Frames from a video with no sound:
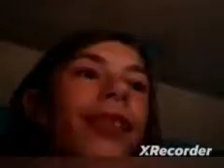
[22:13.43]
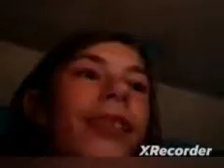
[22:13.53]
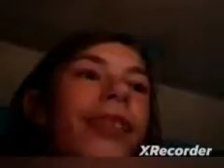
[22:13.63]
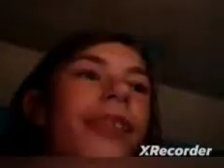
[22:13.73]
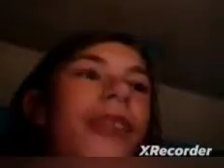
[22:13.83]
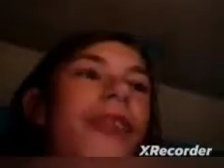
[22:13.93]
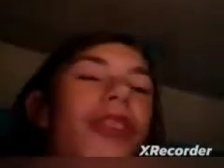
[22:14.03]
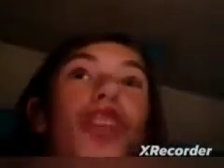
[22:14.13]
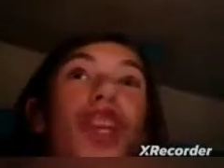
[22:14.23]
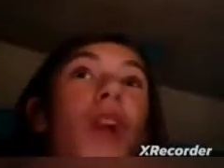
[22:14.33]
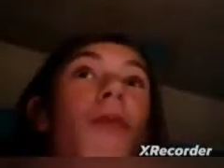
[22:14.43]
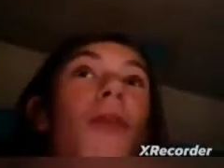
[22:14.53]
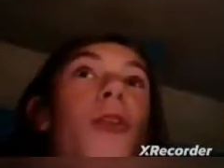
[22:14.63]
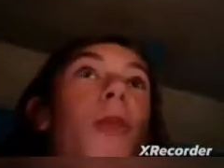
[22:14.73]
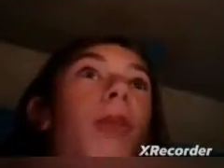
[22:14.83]
Did she come
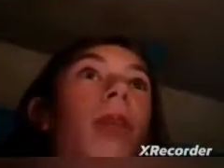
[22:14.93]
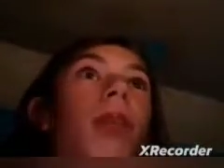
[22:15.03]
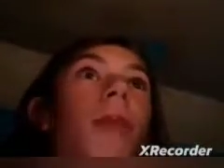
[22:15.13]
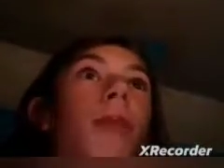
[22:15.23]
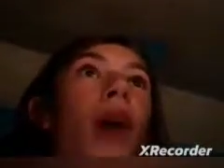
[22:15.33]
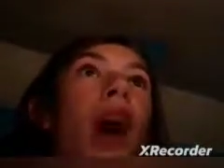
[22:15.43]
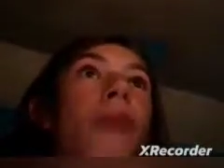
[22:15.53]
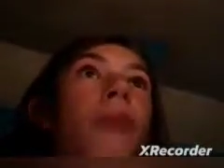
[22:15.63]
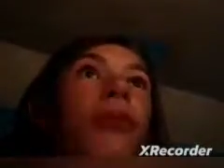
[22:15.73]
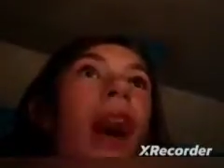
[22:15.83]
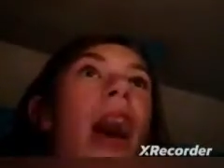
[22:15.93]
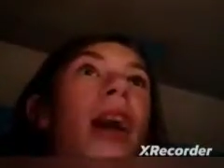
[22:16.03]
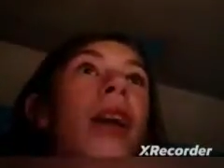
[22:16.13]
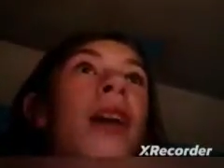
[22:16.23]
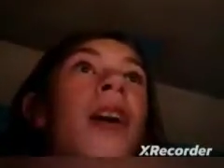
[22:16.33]
through the Brooklyn pipe that
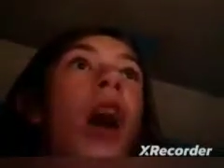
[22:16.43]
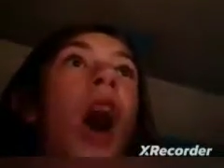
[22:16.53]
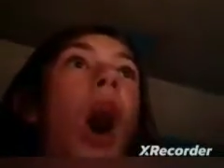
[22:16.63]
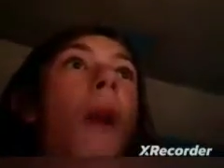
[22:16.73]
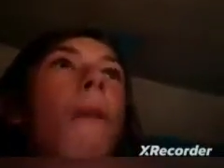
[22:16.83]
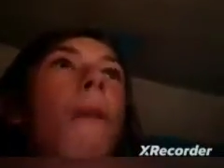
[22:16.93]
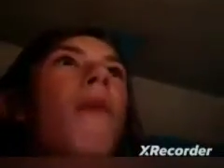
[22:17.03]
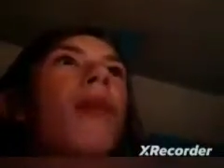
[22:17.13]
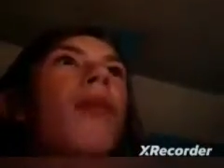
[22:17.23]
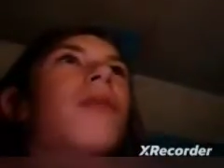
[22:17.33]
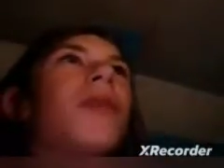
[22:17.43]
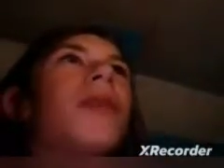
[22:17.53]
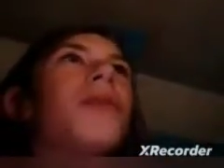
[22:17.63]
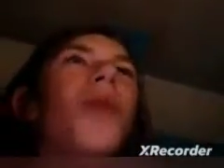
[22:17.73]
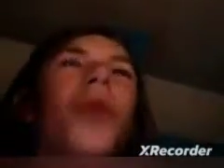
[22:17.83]
um
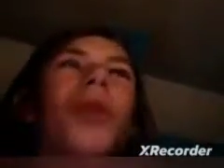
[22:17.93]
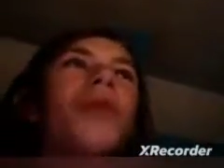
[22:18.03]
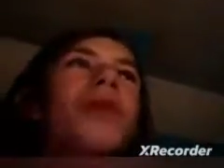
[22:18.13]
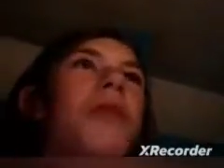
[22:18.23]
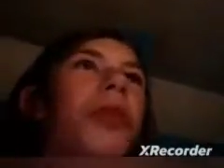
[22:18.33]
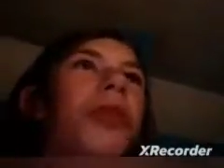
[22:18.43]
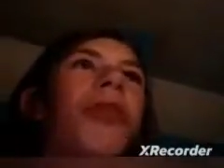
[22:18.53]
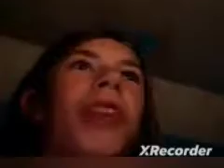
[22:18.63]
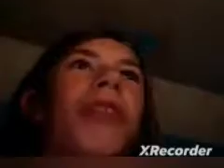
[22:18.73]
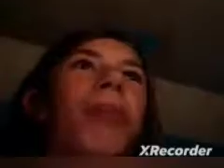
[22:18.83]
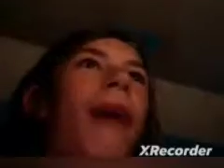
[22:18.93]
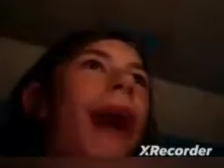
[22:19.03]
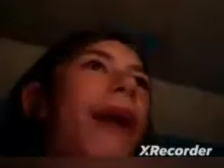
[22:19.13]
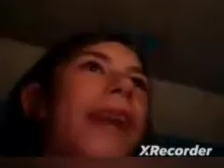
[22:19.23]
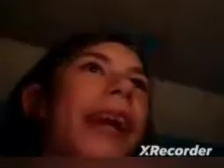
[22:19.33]
not not Chris
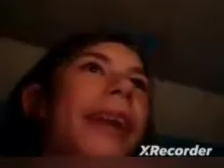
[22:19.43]
Pratt,